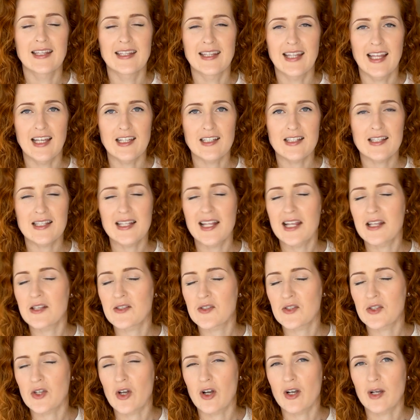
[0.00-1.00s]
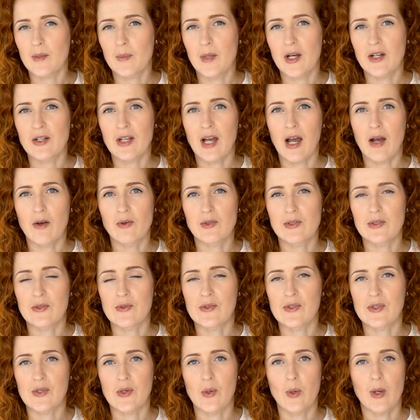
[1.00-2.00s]
Next, let's talk about how to
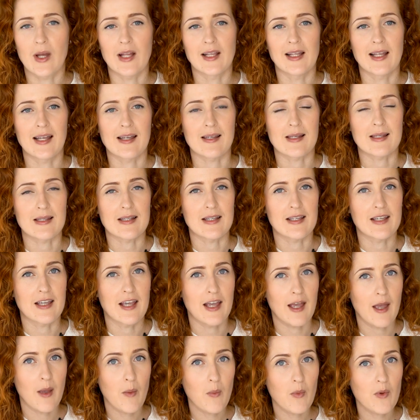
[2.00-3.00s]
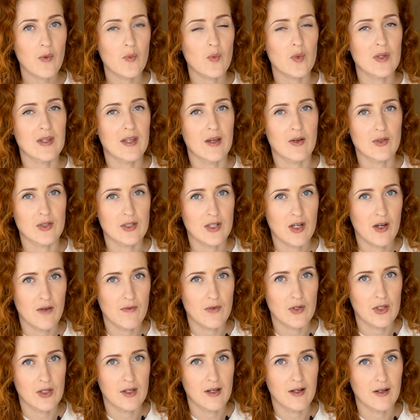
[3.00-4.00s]
sew elastic hem without
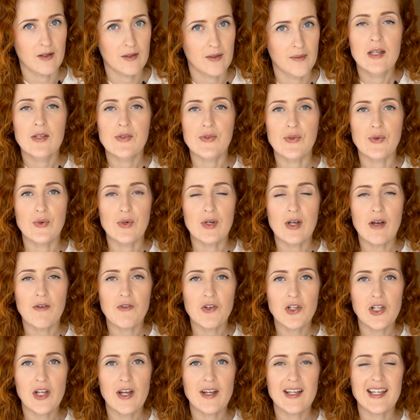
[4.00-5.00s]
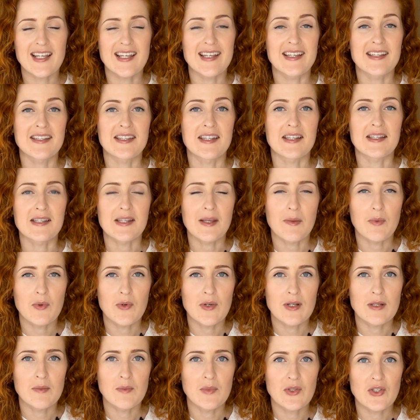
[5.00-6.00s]
coverlock. So coverlock is a
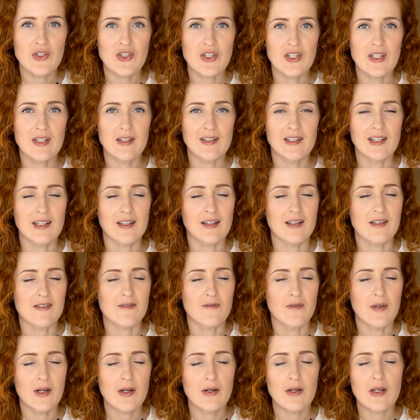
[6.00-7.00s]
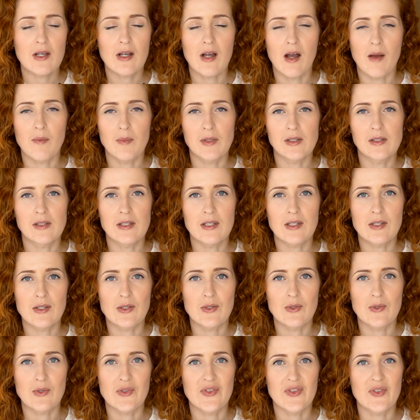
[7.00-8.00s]
separate machine that is very commonly
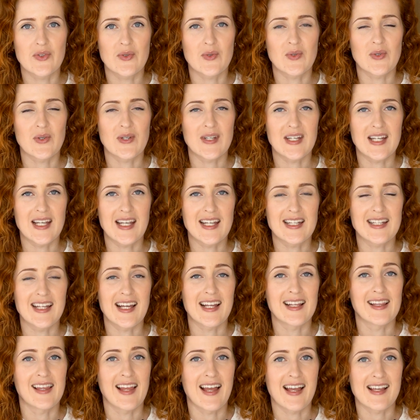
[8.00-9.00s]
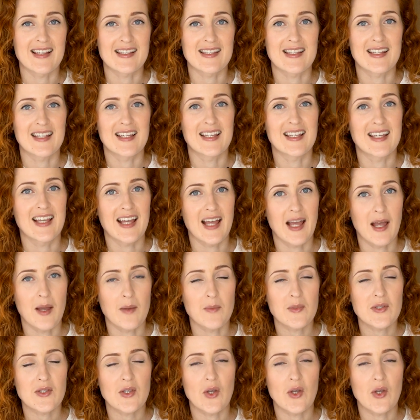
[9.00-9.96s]
used to create elastic hems